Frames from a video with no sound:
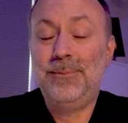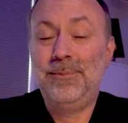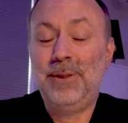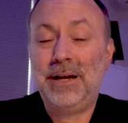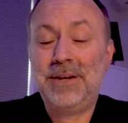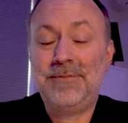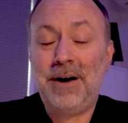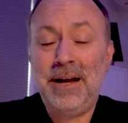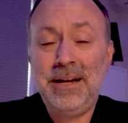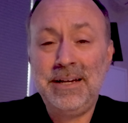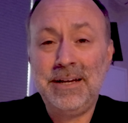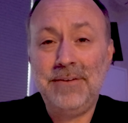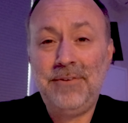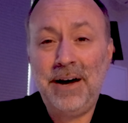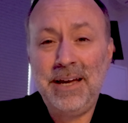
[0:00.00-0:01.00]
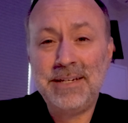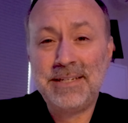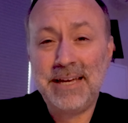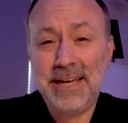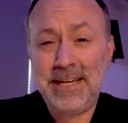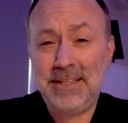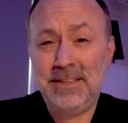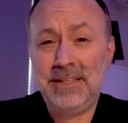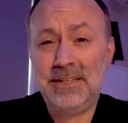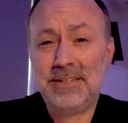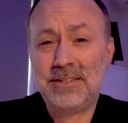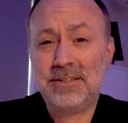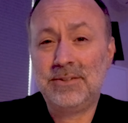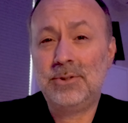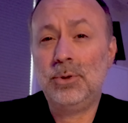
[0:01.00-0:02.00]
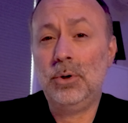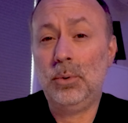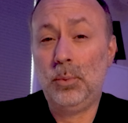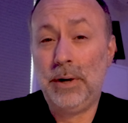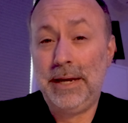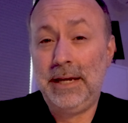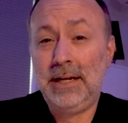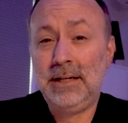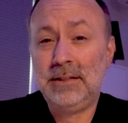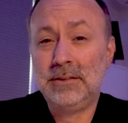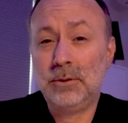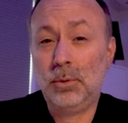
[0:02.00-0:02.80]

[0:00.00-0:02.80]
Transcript: like, if I had taken this to a wedding